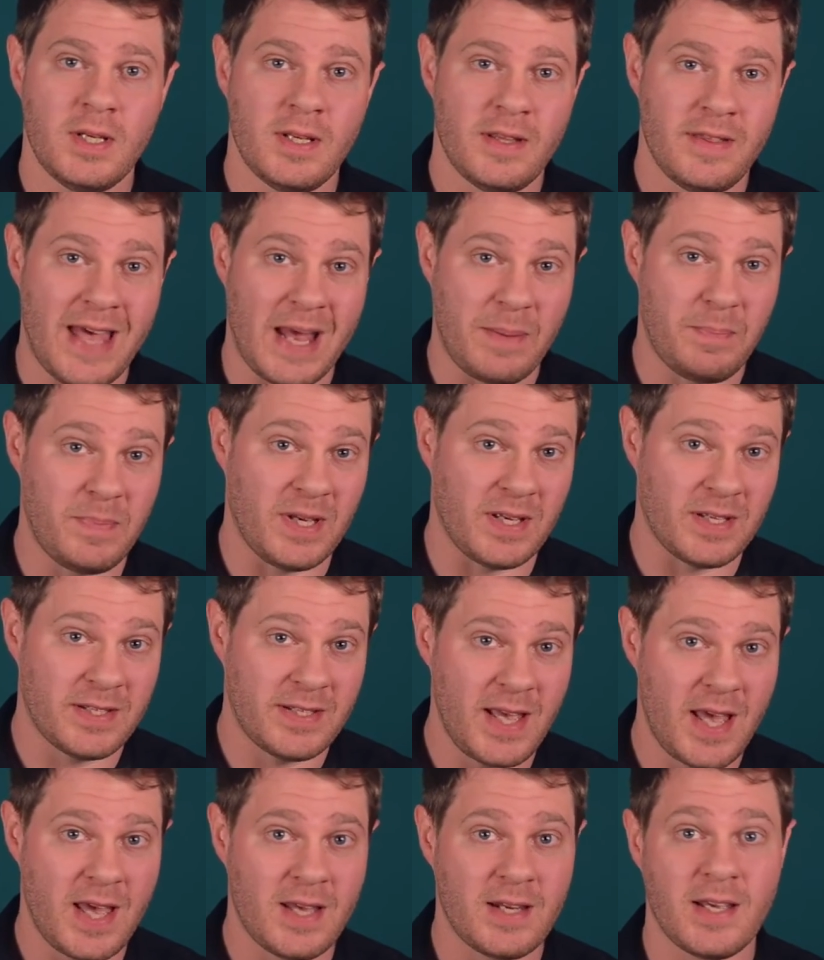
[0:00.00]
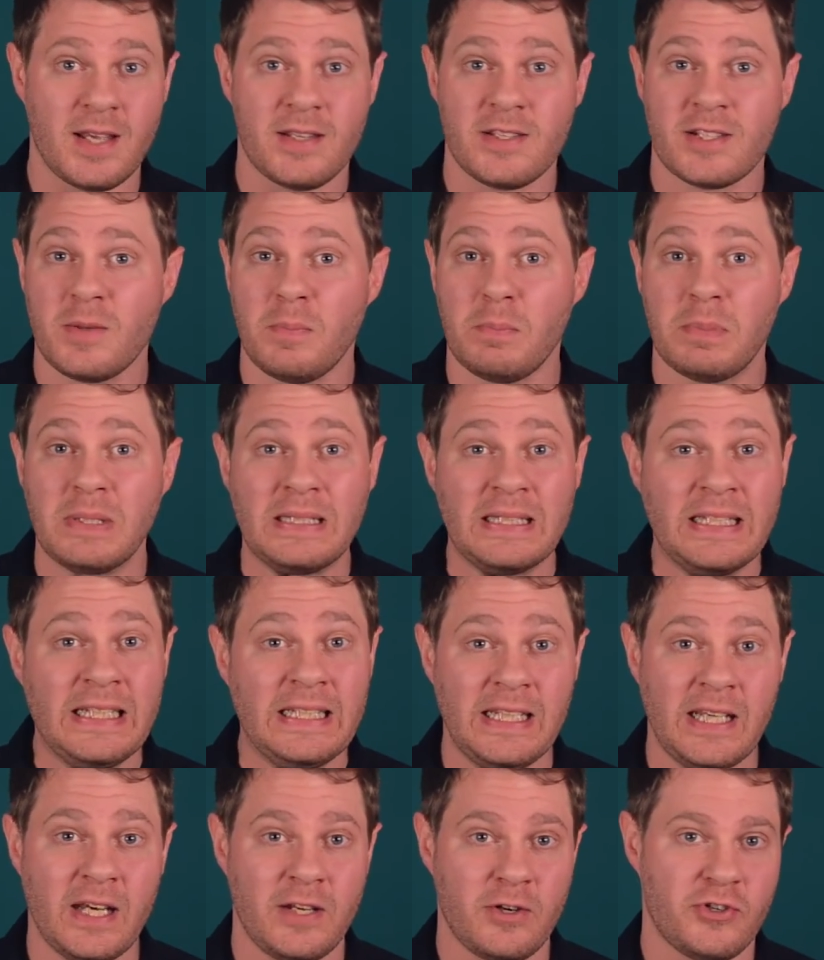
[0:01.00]
That being said, it's
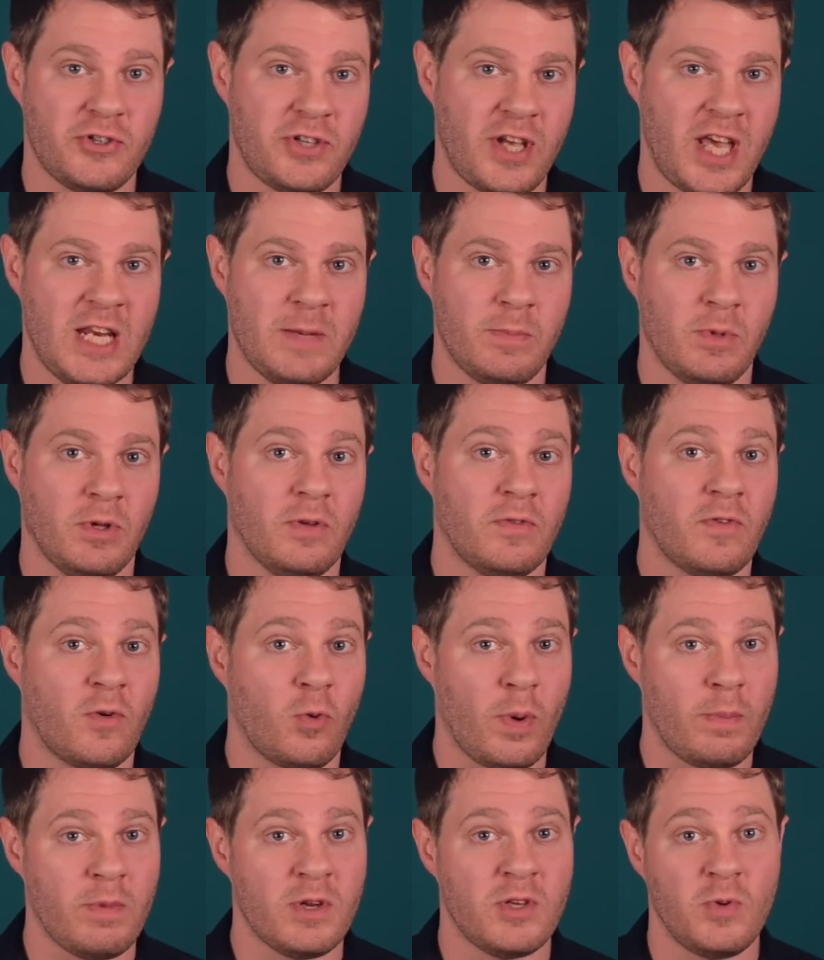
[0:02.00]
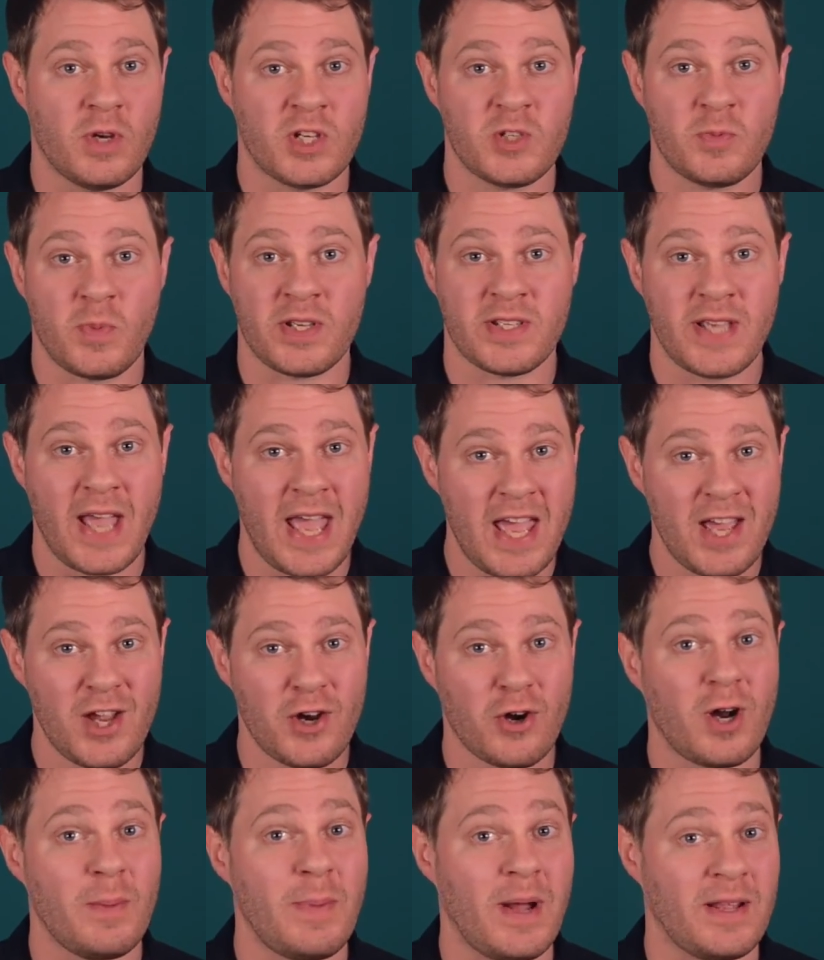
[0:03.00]
completely understandable for women to express
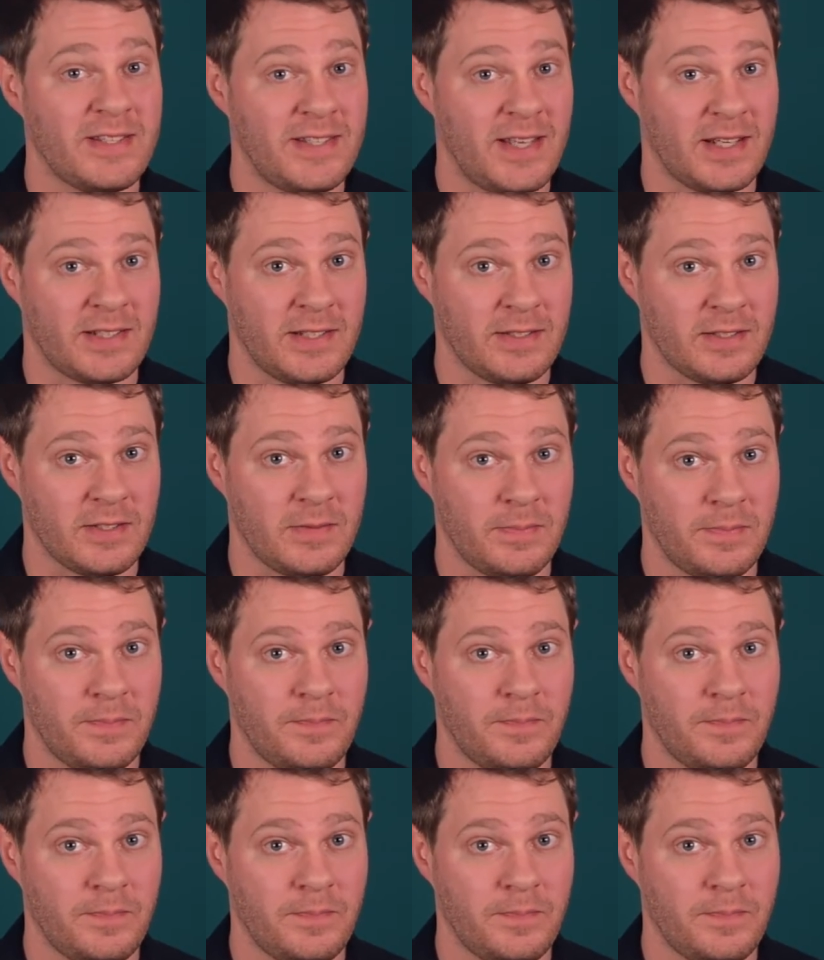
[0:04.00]
anger about sexism.